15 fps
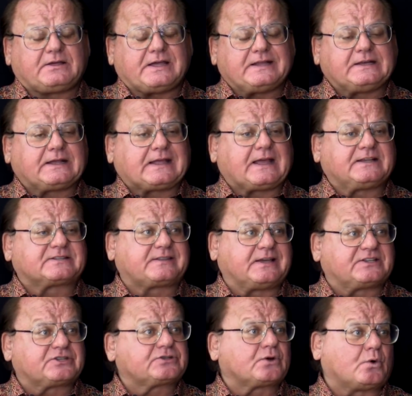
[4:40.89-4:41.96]
indicates
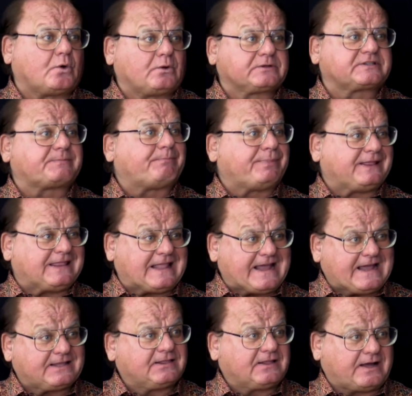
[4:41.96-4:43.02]
that souls
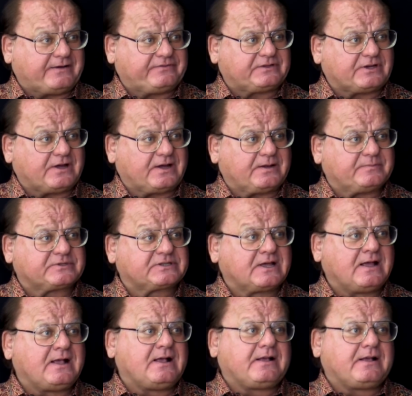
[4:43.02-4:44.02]
plan lifetimes,